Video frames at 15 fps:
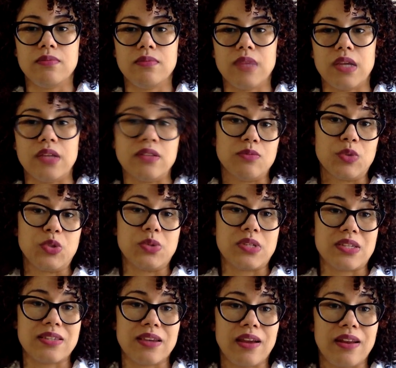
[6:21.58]
and which was
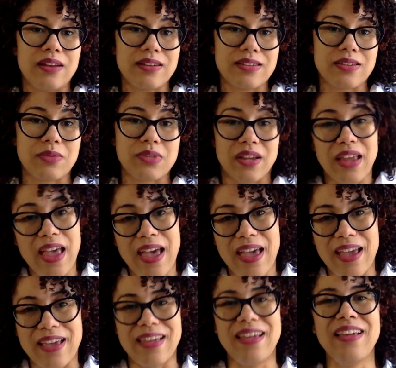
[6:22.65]
exciting because it was like,
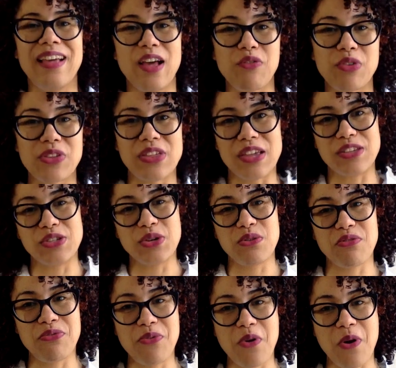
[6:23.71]
yay, everything's
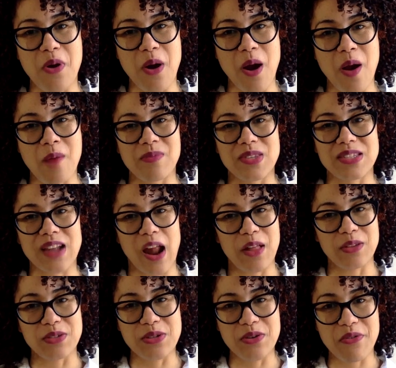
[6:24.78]
uniform, the
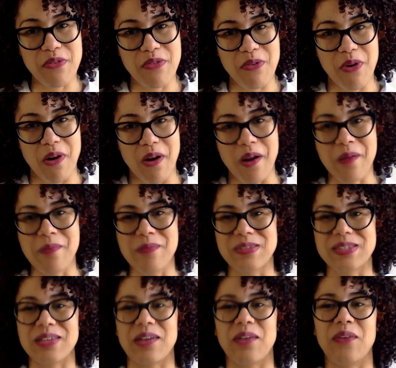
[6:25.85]
style is uniform.
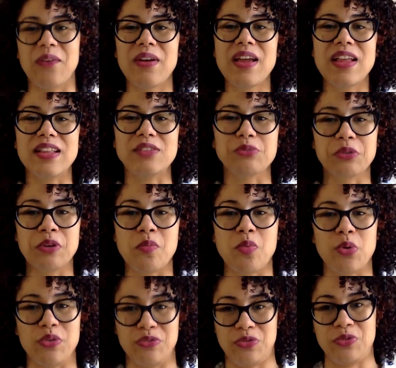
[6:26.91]
So that's really
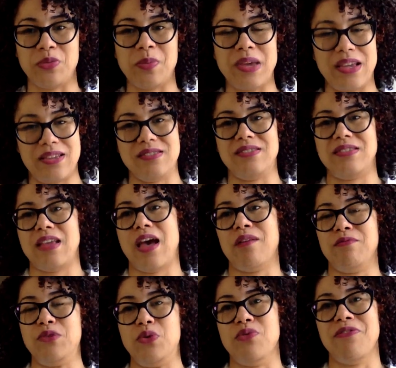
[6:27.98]
important for me, is
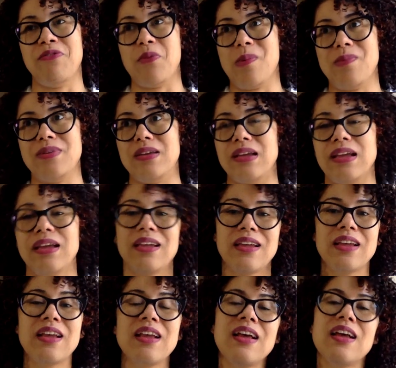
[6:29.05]
have uniformity.
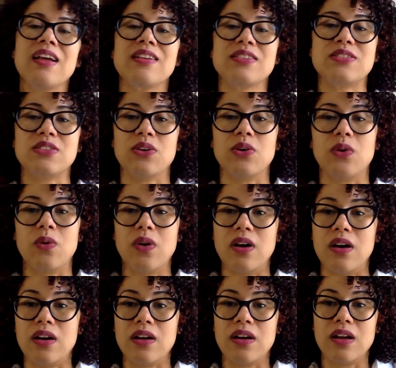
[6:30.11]
So
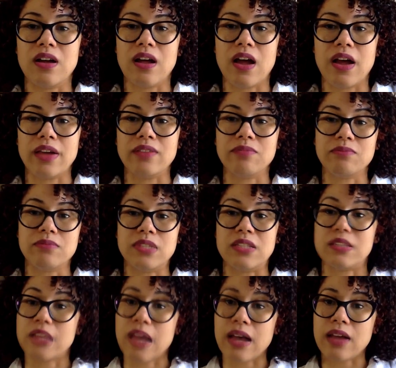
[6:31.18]
I
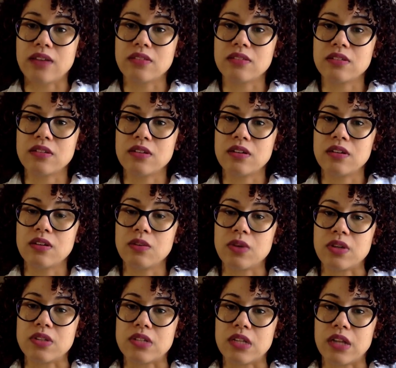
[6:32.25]
did that. What
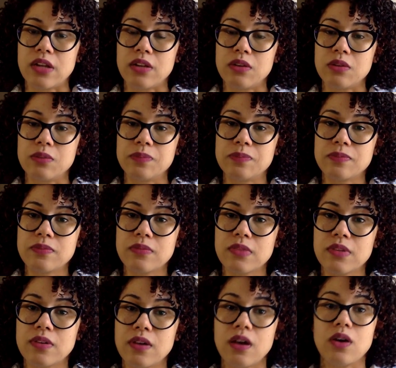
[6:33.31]
else did I do?
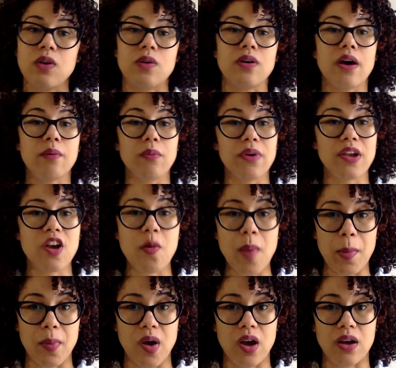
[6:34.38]
Oh, I'm working on
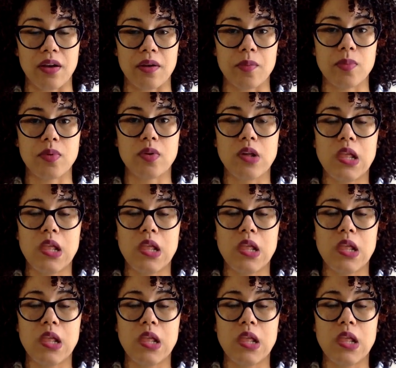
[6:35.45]
my mock-up.